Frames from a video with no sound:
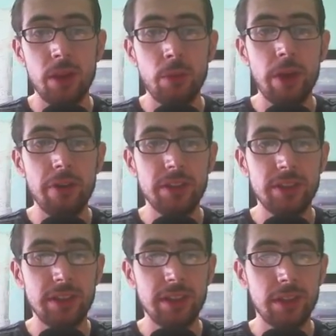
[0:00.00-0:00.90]
where
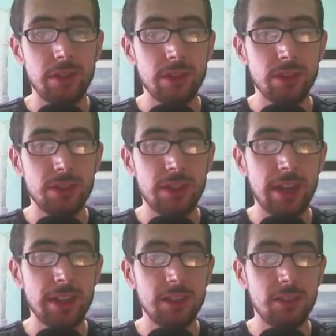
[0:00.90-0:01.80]
it's, you're
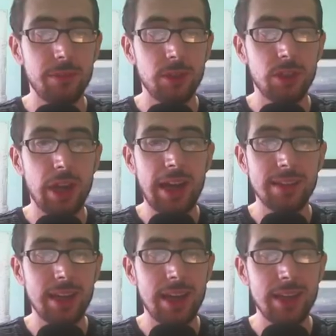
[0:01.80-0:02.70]
selling a distribution
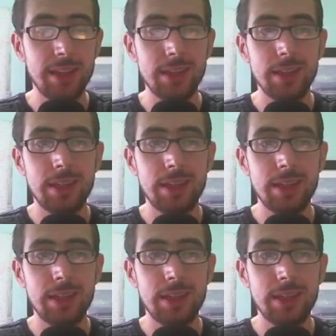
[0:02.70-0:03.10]
as a